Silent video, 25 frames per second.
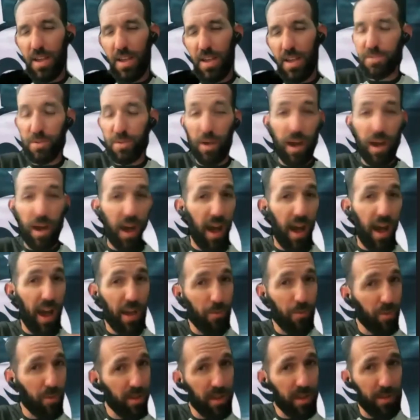So I
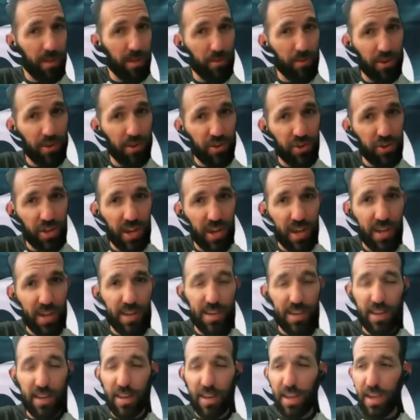really
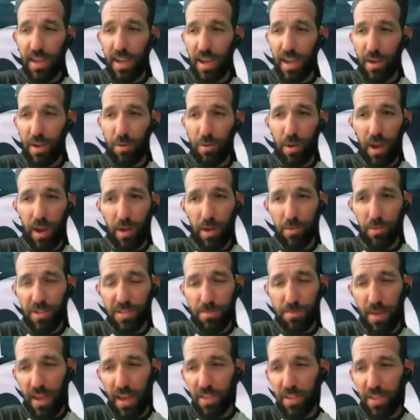appreciate and I
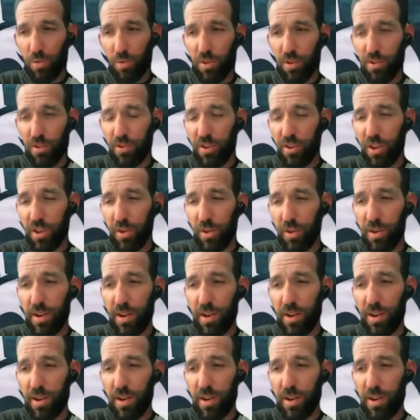respect what you're
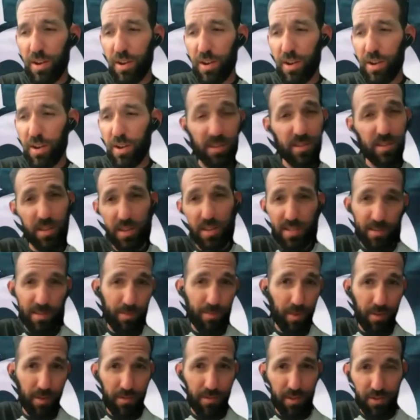doing, and honestly, it's a
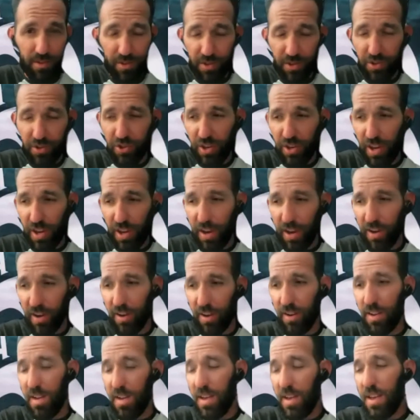privilege to share.
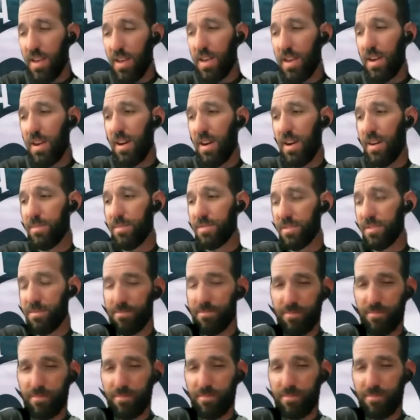So
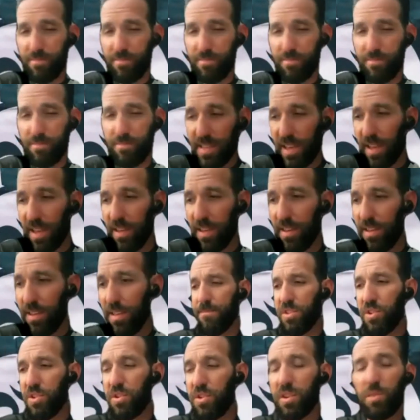that being said,
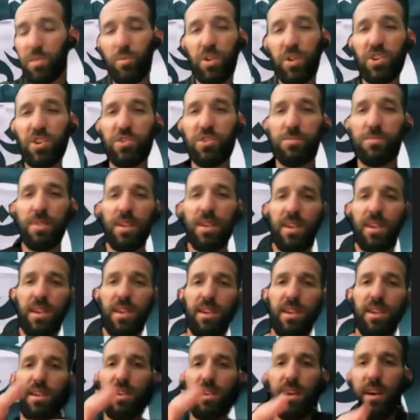you can reach
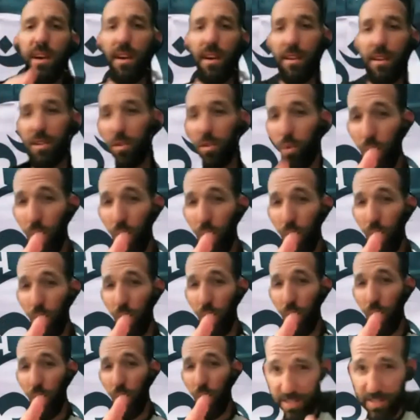me
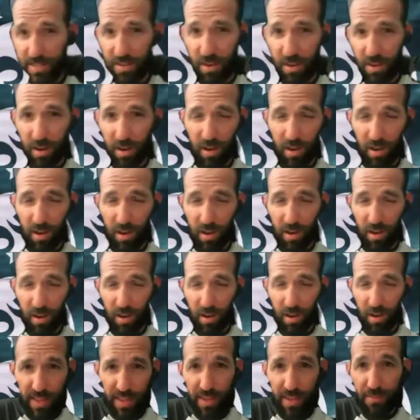quickest on
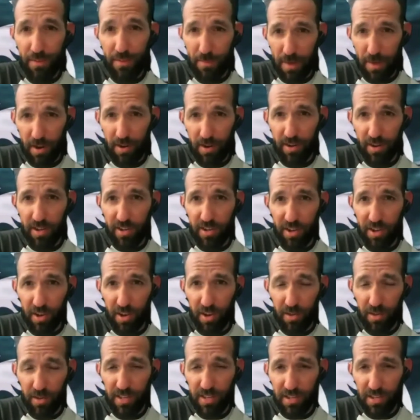Live American
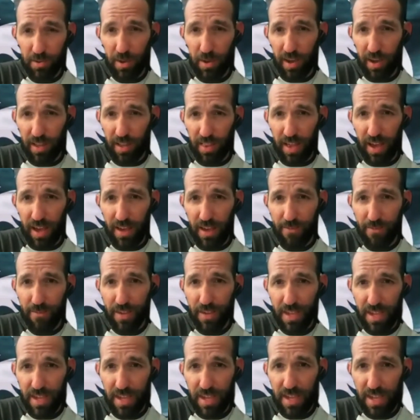Yogi, so
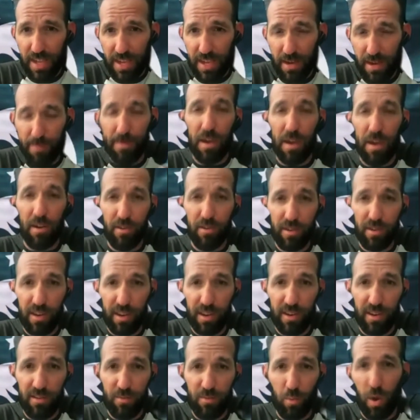LIVE
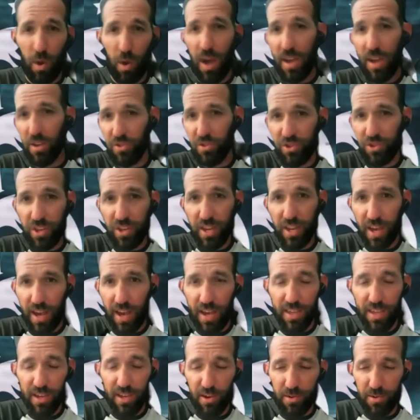American
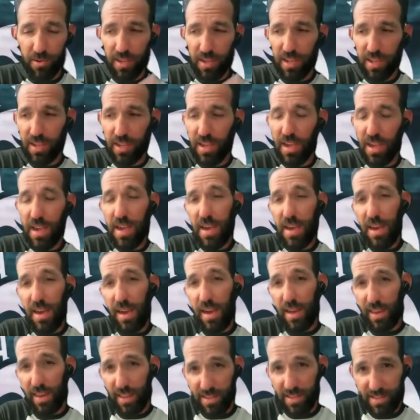YOGI Yogi
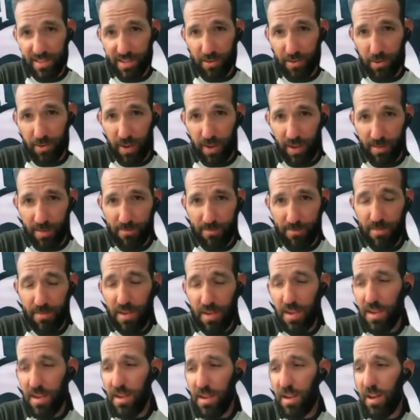at Instagram.
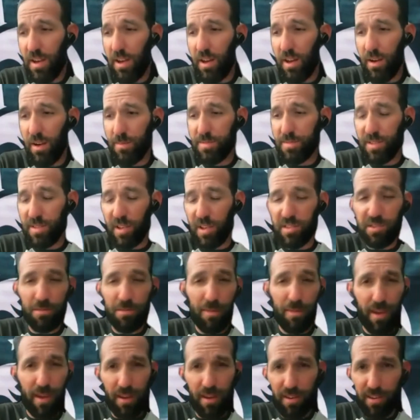It's also
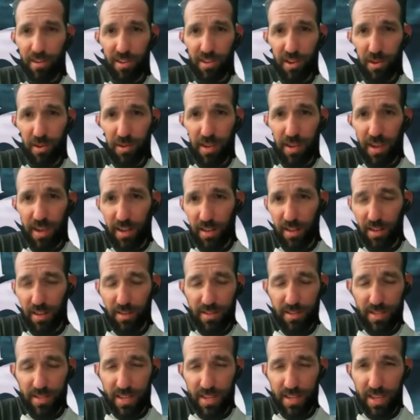American Yogi
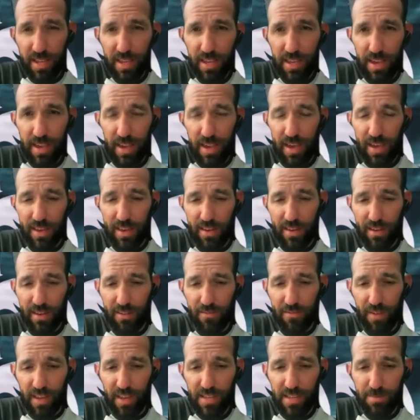LLC at
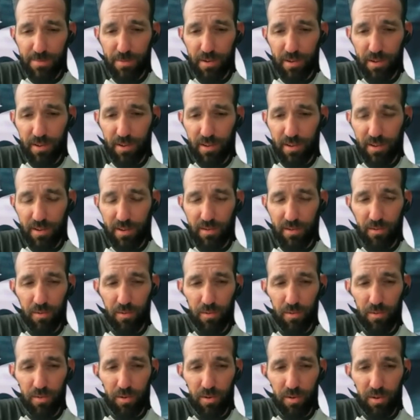Facebook,
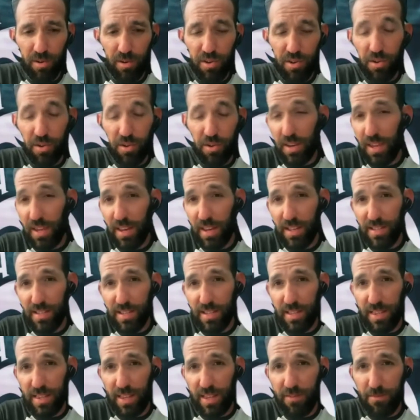or you can hit us
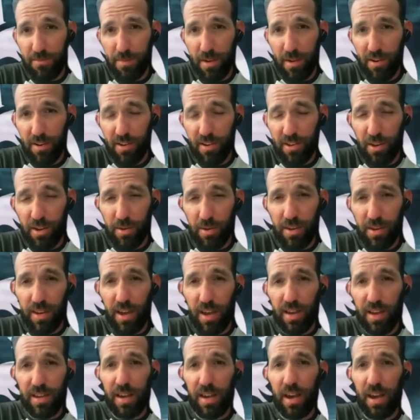at
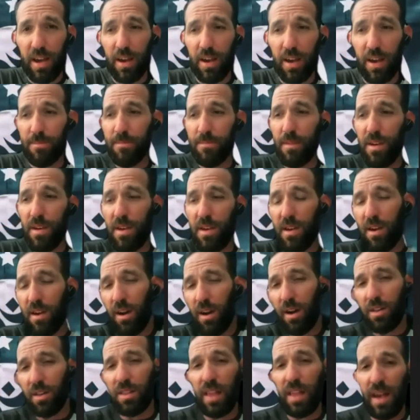liveamericanyogi.com
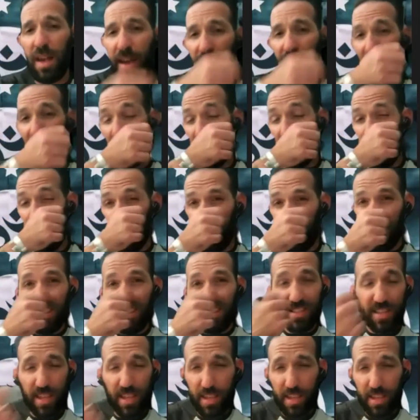online. And
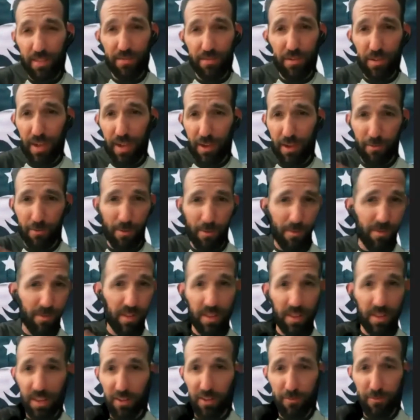honestly, if you can't remember the
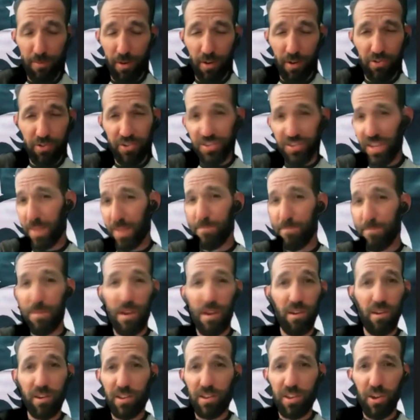live part, just type
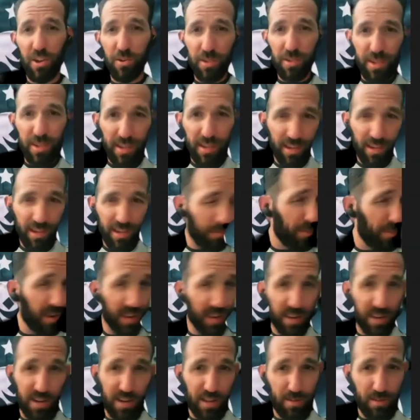American Yogi. It'll bring
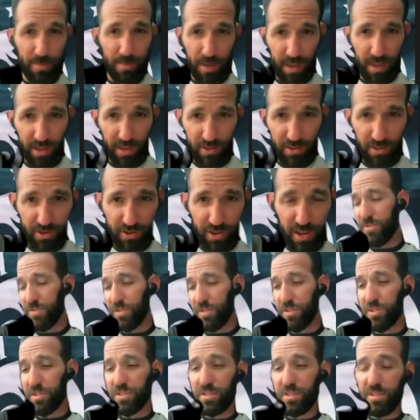you to the page. So
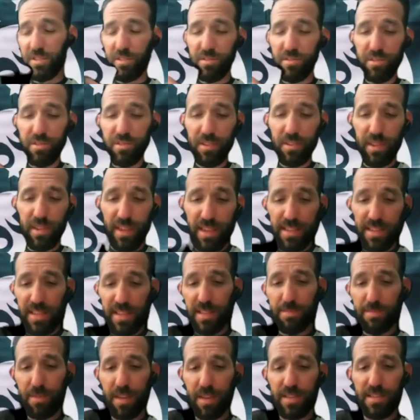those are the
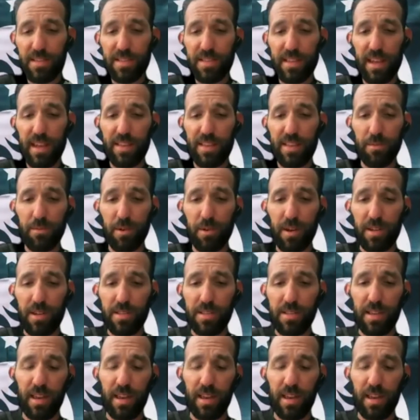easiest places to get to
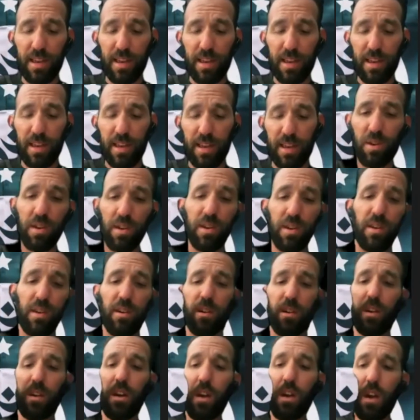us. And I also want
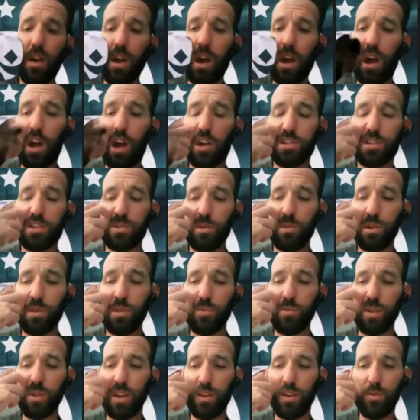to
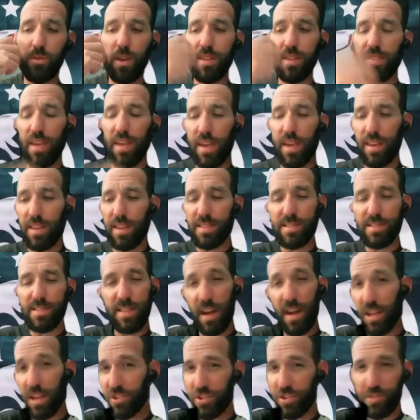reiterate that it's
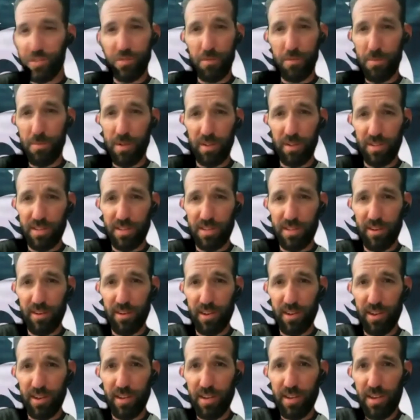not just for
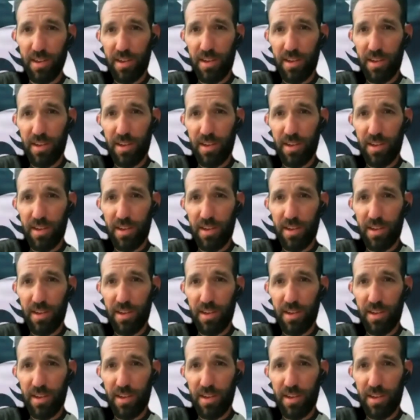military.